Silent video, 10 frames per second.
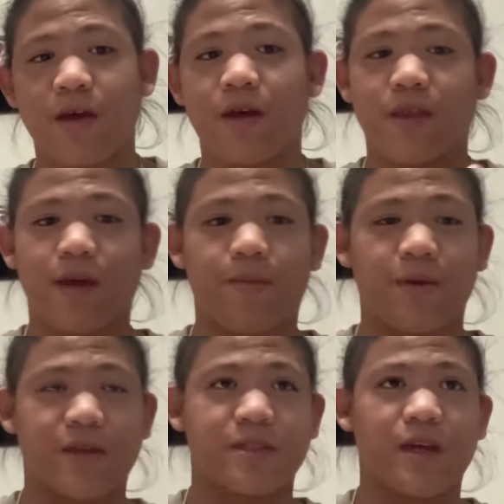That
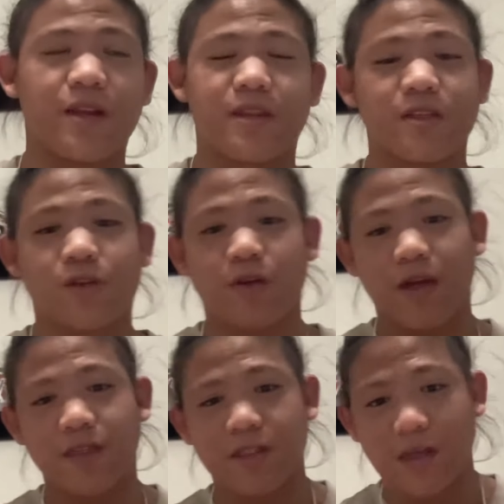being said, this
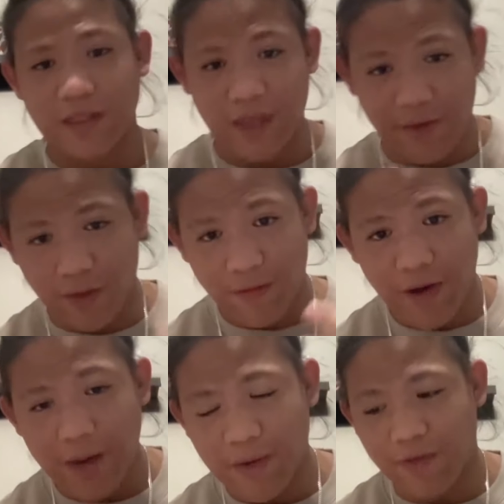creates a safer
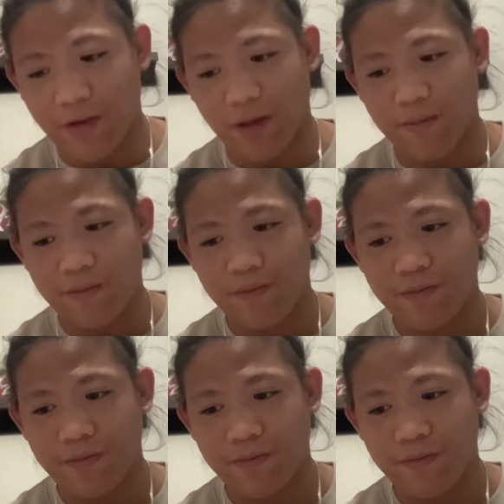environment for them.